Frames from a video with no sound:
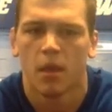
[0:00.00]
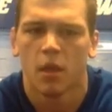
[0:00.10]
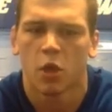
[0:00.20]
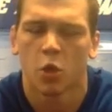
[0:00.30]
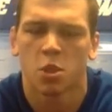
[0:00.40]

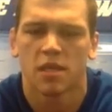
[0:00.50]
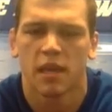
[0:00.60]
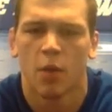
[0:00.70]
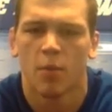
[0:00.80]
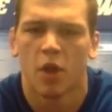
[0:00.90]
Coaches that
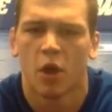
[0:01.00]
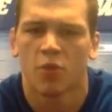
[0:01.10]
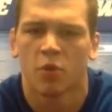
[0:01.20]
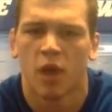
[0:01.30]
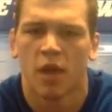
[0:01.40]
helped me all
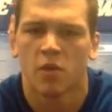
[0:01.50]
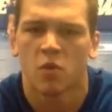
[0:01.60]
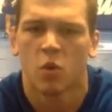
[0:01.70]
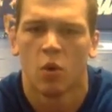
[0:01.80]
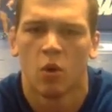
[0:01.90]
through high
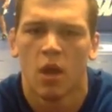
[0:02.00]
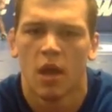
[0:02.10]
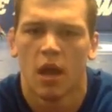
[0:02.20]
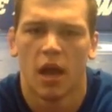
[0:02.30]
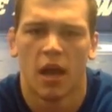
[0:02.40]
school,
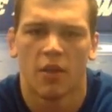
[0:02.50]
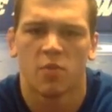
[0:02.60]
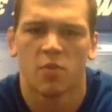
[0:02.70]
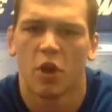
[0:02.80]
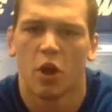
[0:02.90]
the
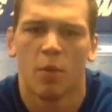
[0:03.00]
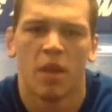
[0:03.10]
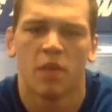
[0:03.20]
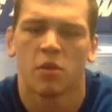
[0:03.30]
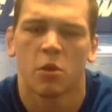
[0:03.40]

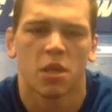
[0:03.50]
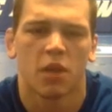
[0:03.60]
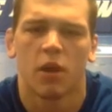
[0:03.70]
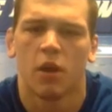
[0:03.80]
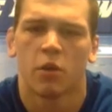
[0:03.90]
Spielmans, Coach
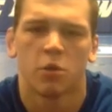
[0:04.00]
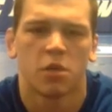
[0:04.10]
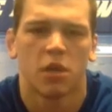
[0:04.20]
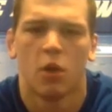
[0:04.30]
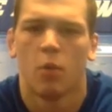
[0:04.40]
Tyrell, Coach
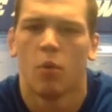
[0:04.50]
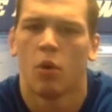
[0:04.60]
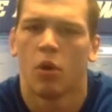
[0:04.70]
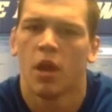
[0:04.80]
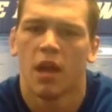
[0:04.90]

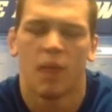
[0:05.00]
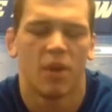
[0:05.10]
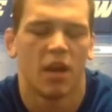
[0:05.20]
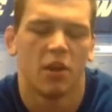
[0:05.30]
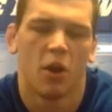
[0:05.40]
Gilmore. I mean,
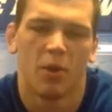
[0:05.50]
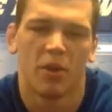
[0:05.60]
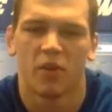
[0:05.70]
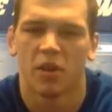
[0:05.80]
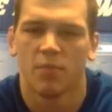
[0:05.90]
I know I'm going
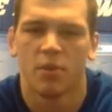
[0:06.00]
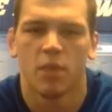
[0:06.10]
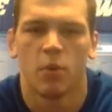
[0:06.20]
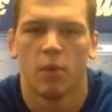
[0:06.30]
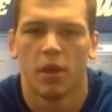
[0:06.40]
to forget
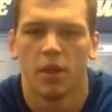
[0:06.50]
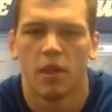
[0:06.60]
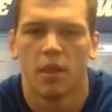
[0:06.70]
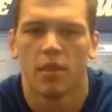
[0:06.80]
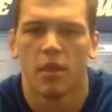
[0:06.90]
people, but
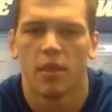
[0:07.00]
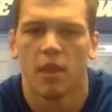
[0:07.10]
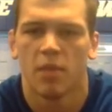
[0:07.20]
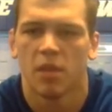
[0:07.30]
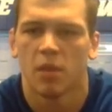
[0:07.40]
they
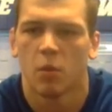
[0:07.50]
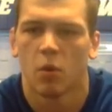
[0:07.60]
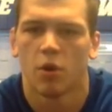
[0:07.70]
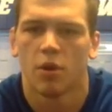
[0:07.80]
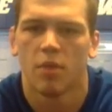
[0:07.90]
mean the
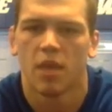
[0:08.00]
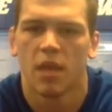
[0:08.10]
world to me.